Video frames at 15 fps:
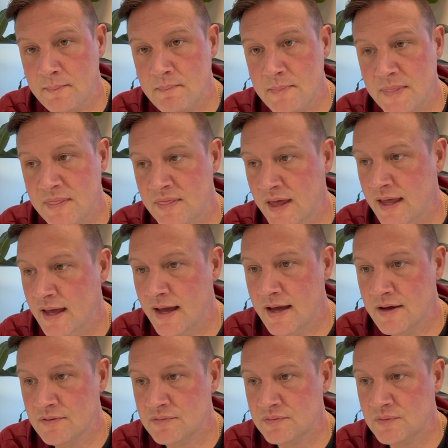they
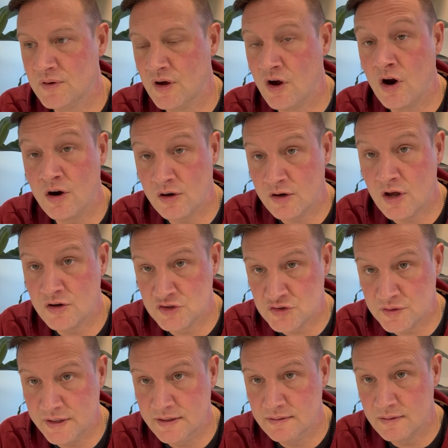have, our
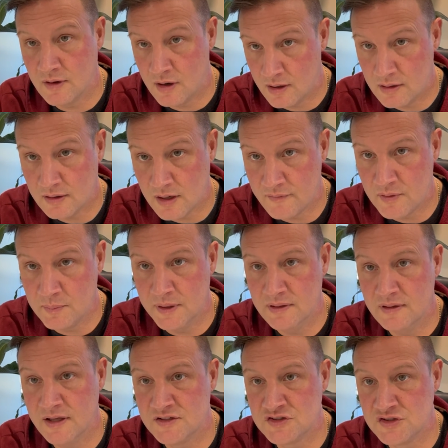country, our
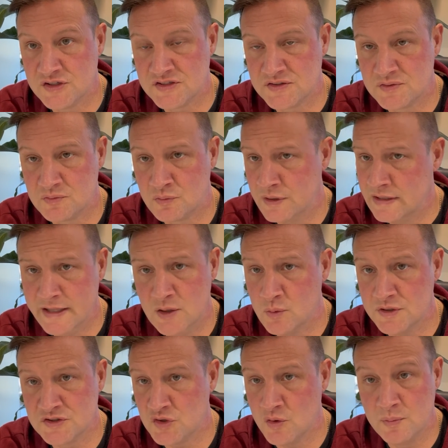government has just
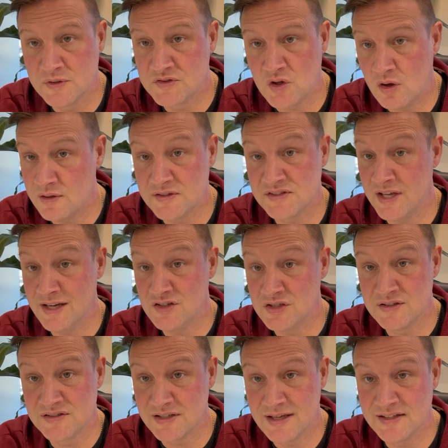relinquished almost all
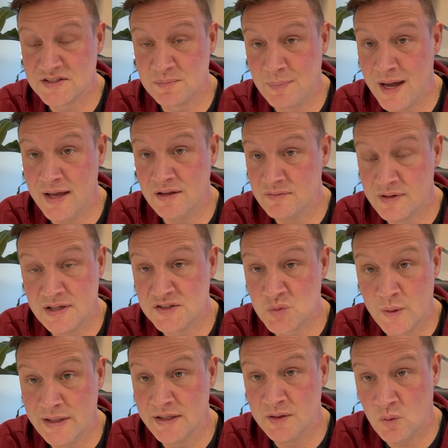sanctions against buying
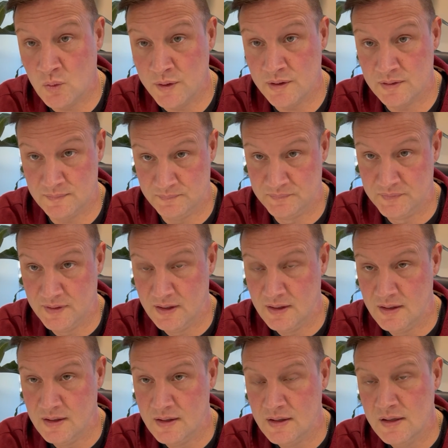Venezuelan oil.
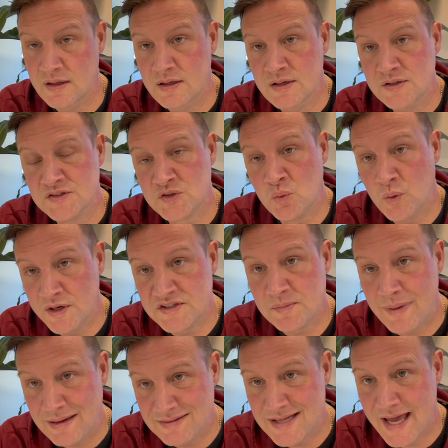So what is
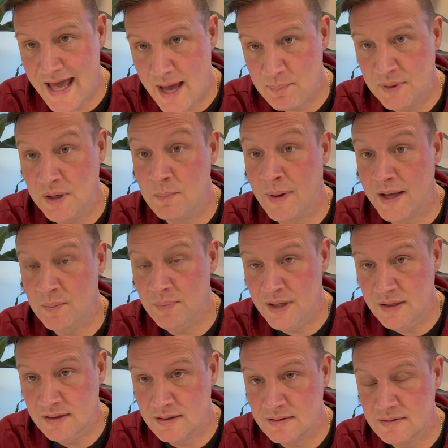about to happen, in my
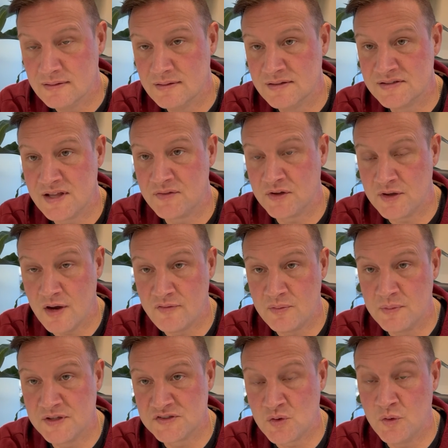opinion, is that the
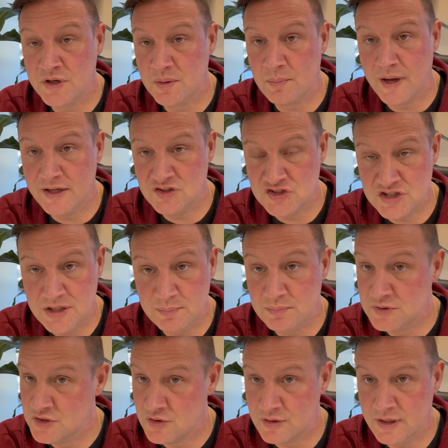government is going to buy
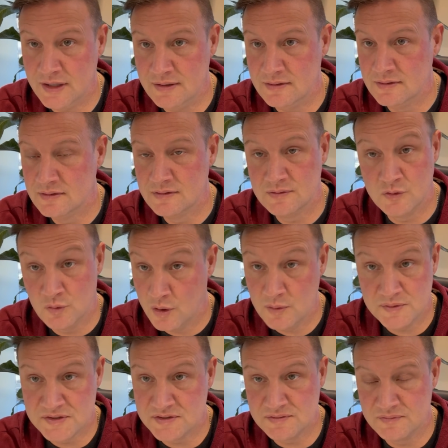cheap, dirty,
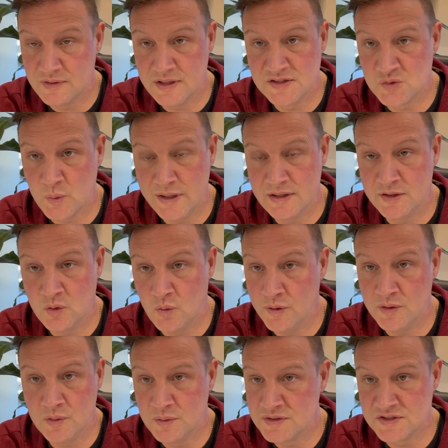gross Venezuelan
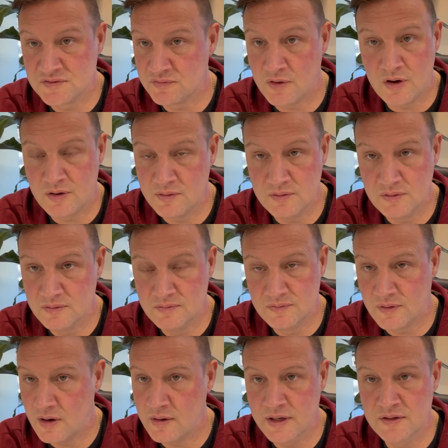oil, which is far,
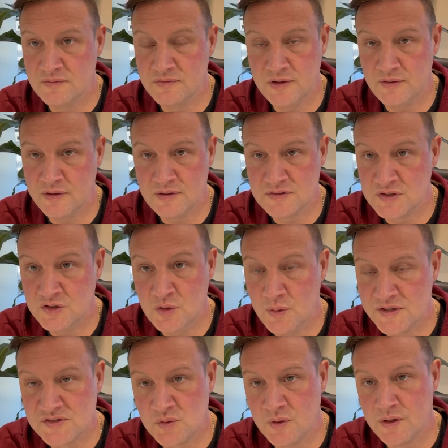far inferior to
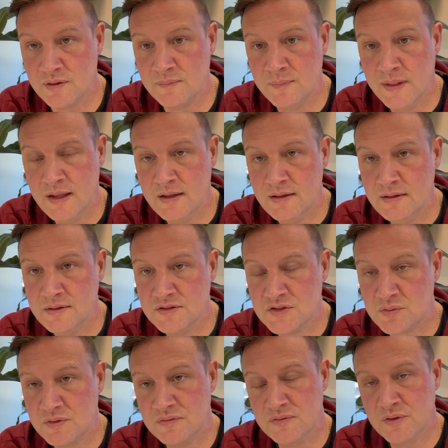US oil,
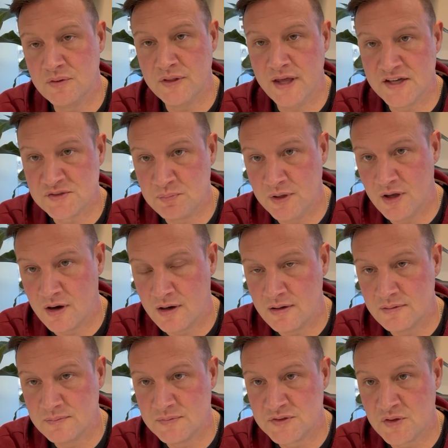to refill the SPR
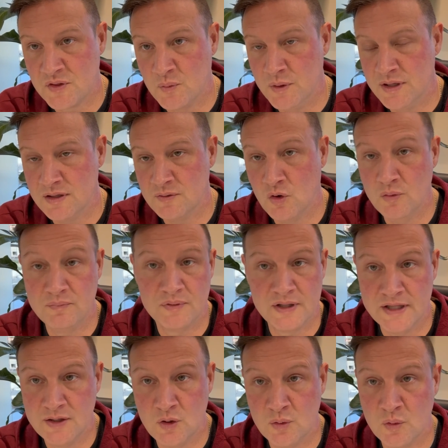so that we can
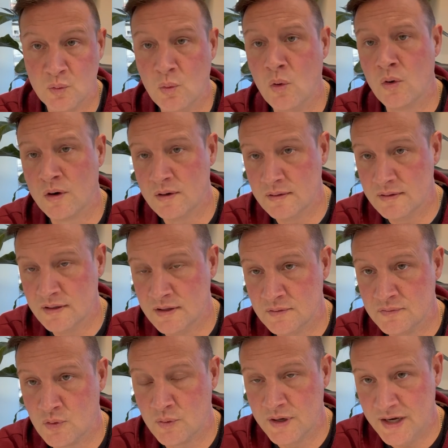hopefully go to war in a
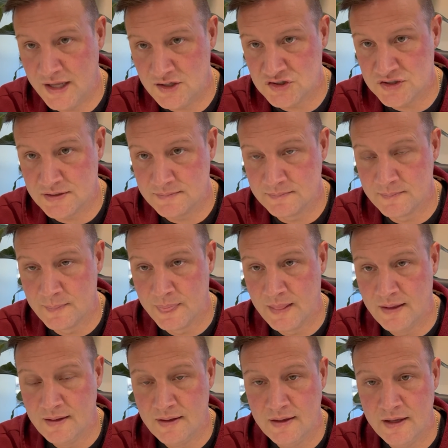foreign nation.
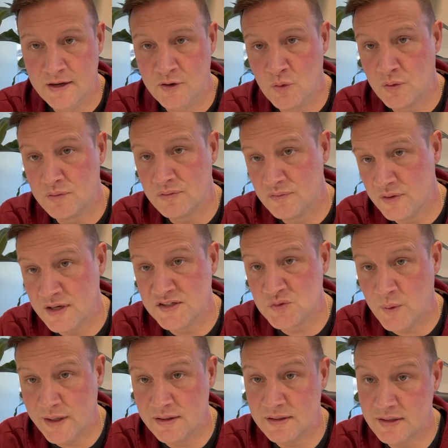And in order for
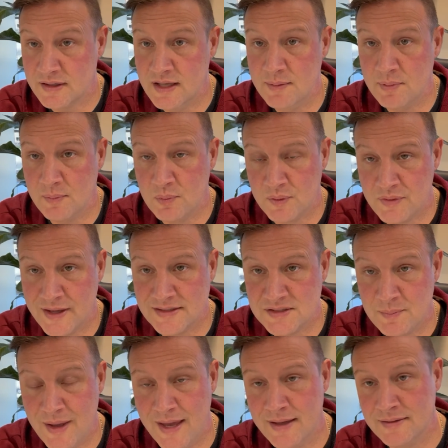Venezuela to keep up with that
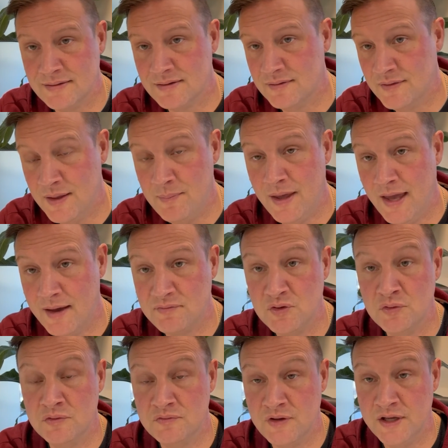demand, they may have
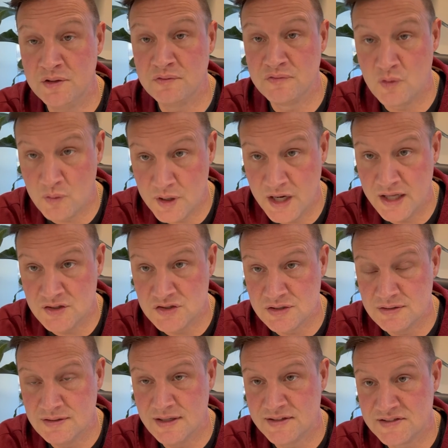to invade a foreign
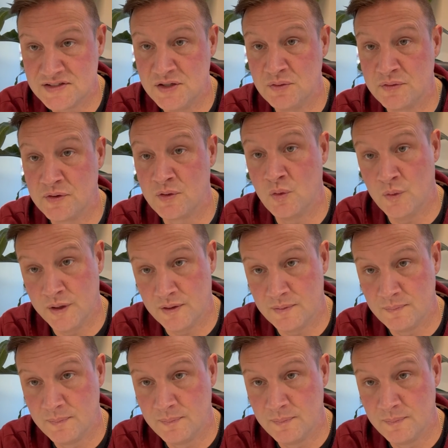nation and steal their oil.